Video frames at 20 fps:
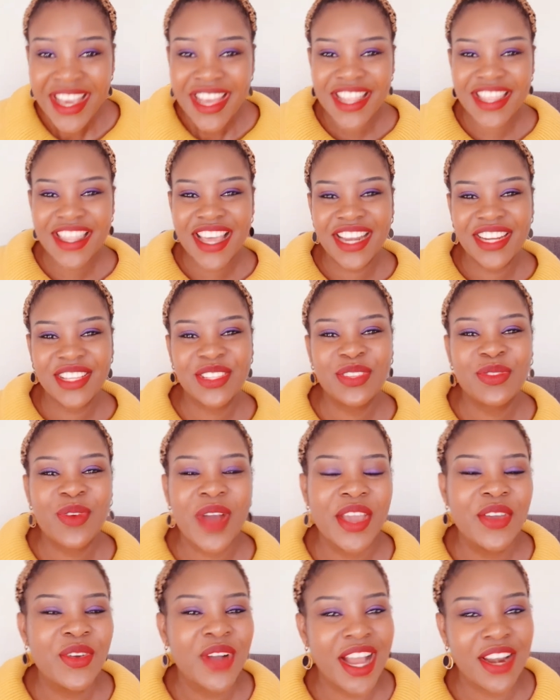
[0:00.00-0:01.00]
That is why
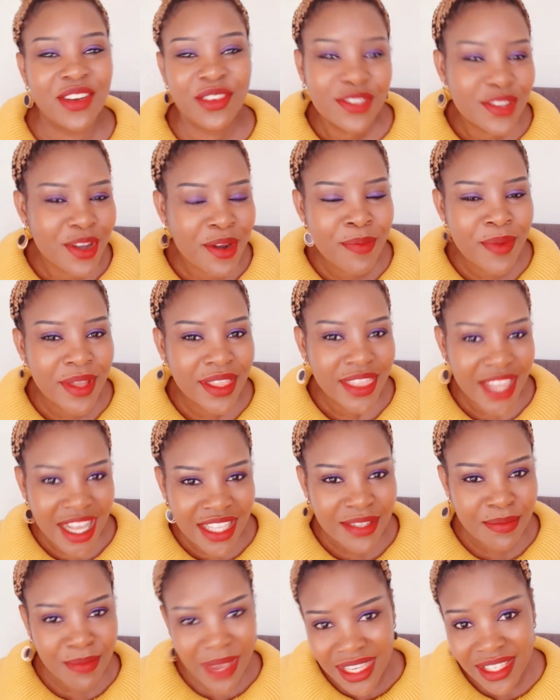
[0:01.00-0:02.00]
you cannot open
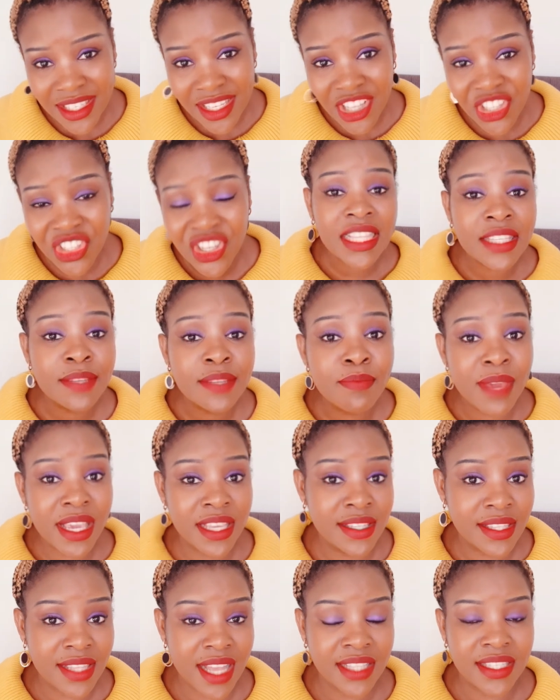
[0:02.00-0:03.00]
that message. That
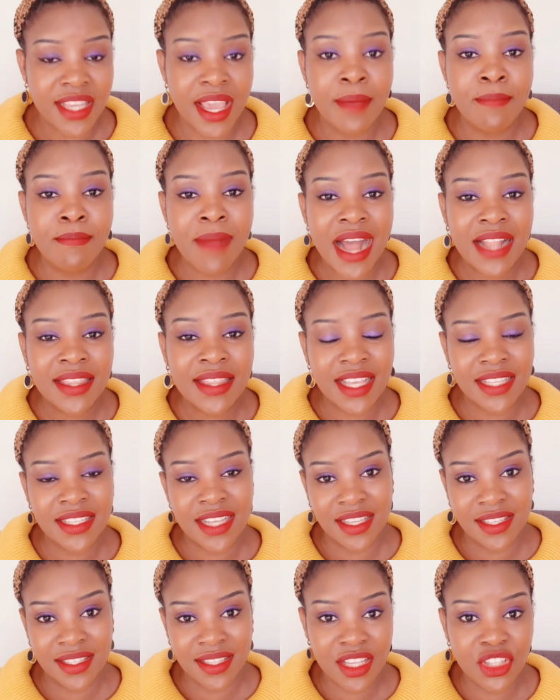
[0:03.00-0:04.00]
means that a man that
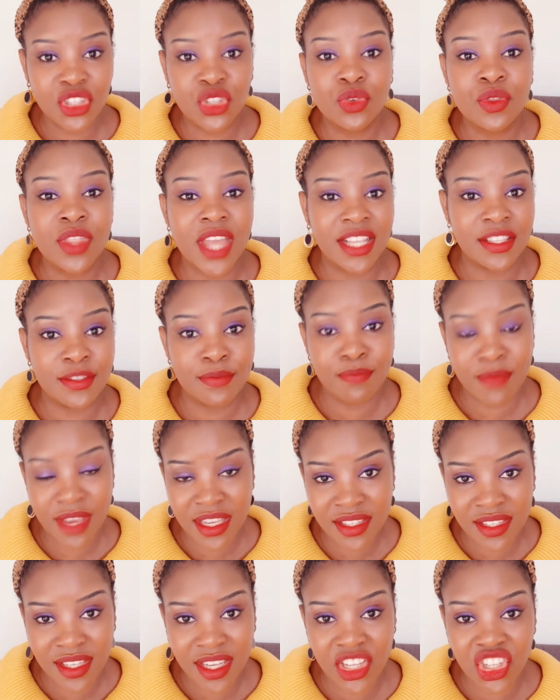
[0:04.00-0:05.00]
has sent you that
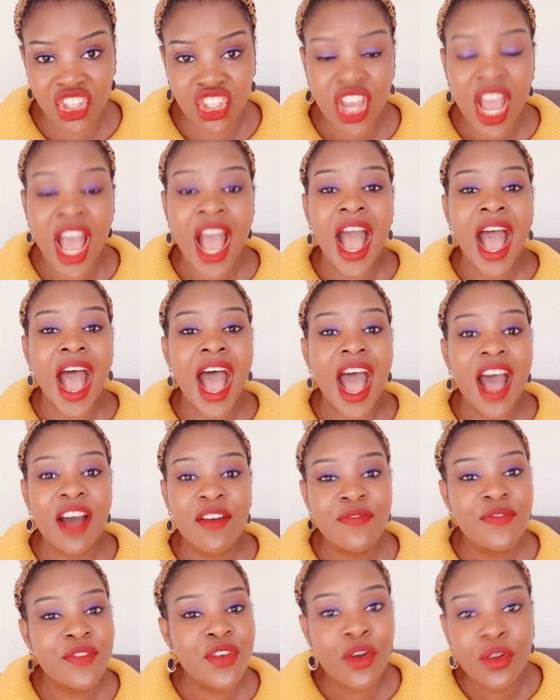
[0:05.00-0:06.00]
message
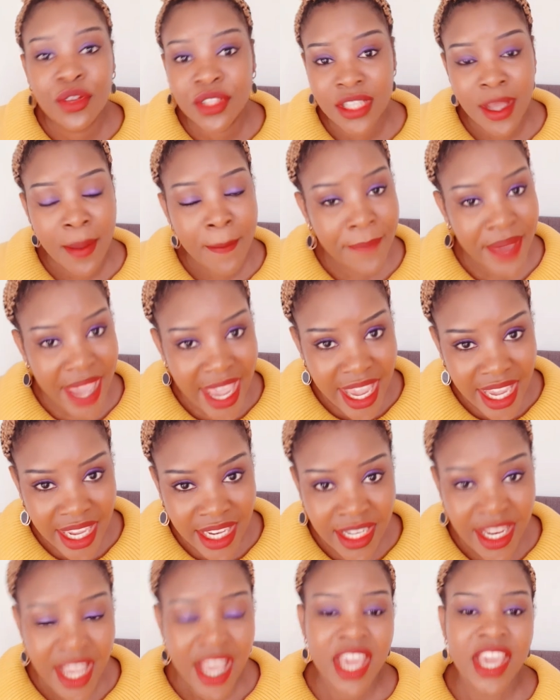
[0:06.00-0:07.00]
have not
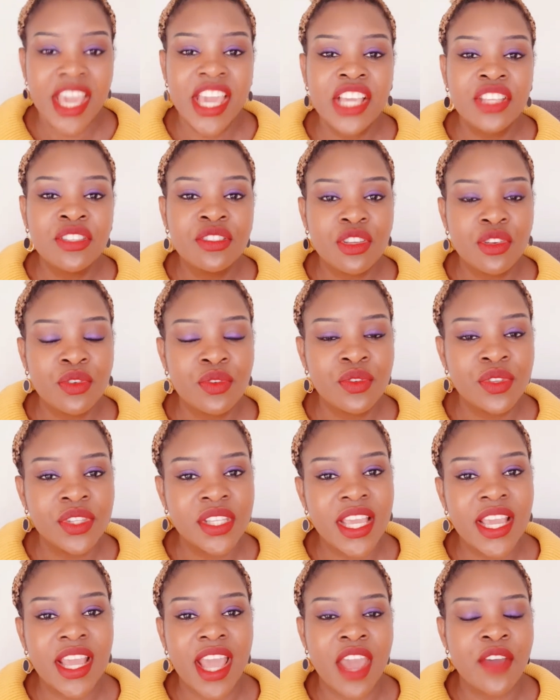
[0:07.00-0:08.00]
paid, is
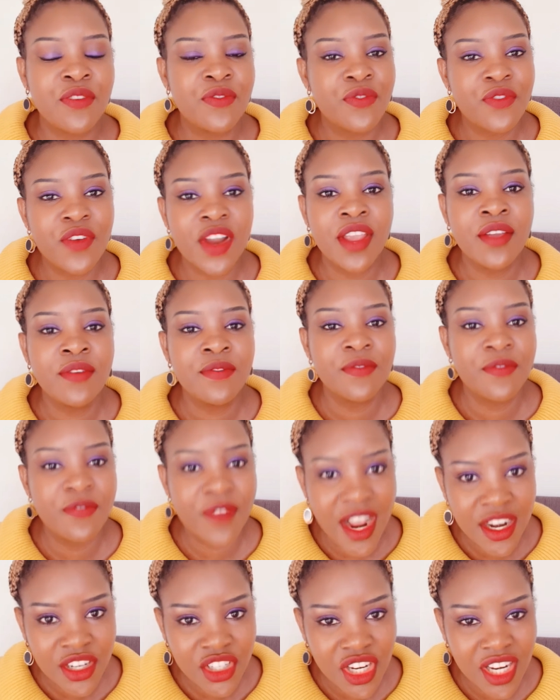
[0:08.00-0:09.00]
using a free
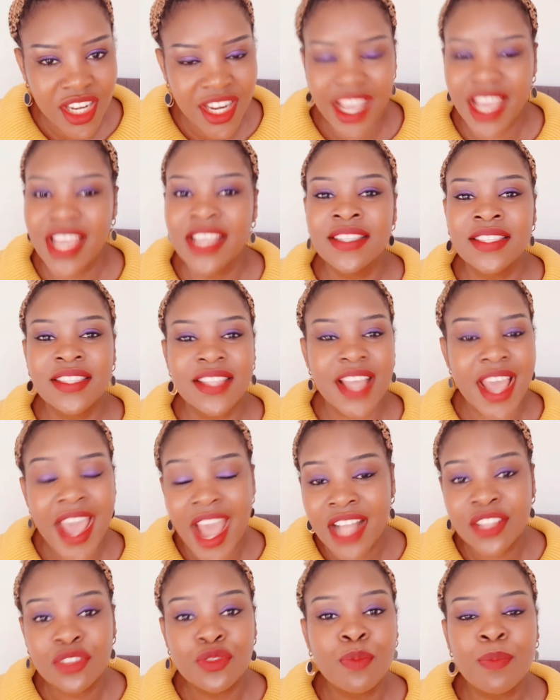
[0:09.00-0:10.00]
version, is
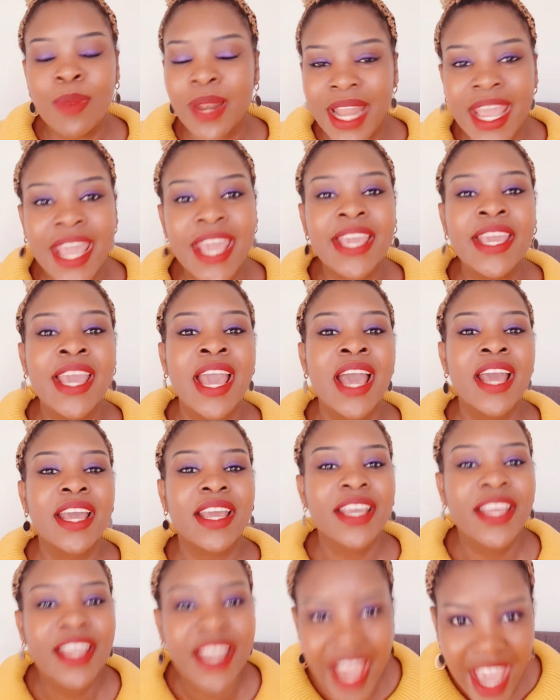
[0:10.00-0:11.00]
there to play
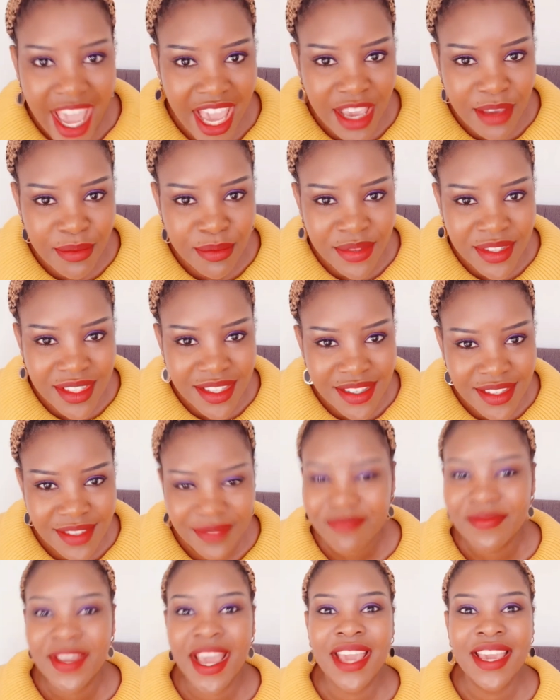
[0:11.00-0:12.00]
games.
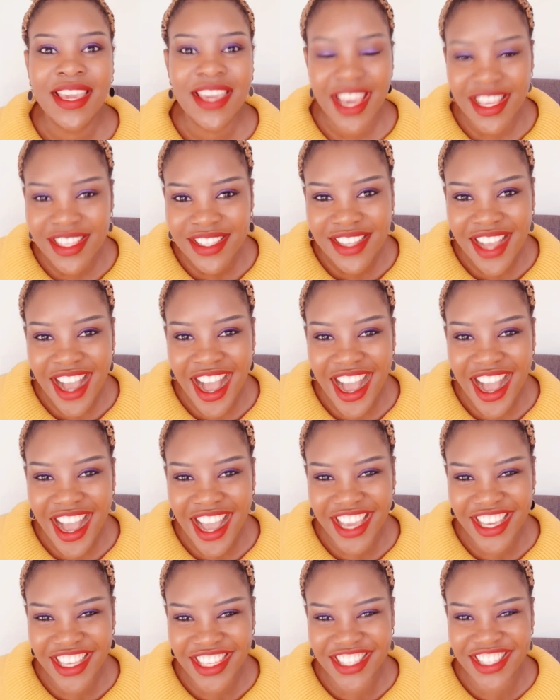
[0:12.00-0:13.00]
Yes,
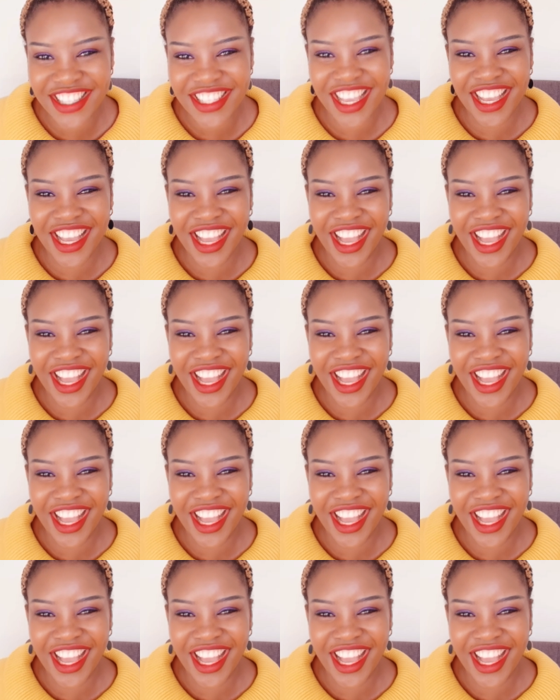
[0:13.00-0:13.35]
guys.